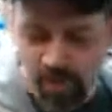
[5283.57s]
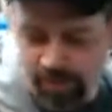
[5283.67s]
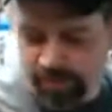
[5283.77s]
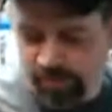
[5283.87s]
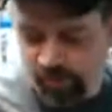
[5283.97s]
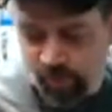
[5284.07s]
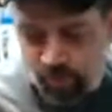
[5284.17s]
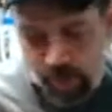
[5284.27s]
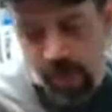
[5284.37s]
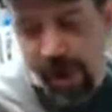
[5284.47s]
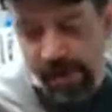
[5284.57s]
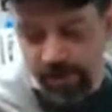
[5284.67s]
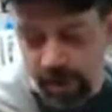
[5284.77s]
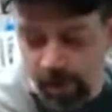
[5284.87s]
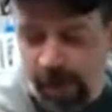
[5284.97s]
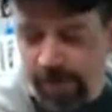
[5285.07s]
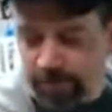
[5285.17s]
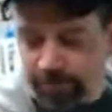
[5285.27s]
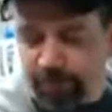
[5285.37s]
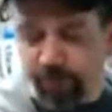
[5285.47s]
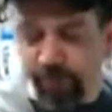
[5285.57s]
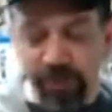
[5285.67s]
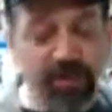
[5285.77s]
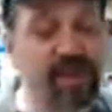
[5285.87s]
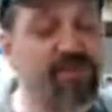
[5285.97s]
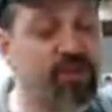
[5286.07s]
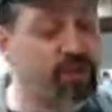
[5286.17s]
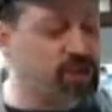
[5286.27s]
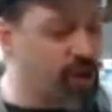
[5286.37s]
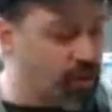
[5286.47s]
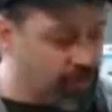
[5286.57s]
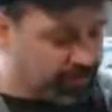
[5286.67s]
Well, you know what? That's good, though.